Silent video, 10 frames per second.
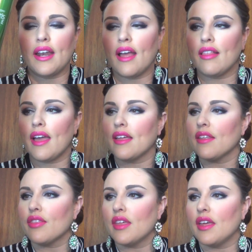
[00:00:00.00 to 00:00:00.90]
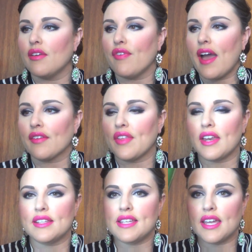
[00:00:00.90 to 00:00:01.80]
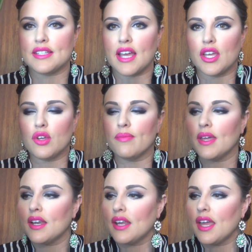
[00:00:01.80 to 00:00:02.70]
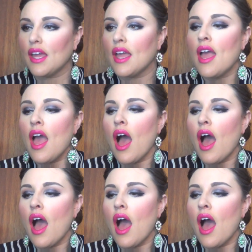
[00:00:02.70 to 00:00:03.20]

I like the fact that it's anti-humidity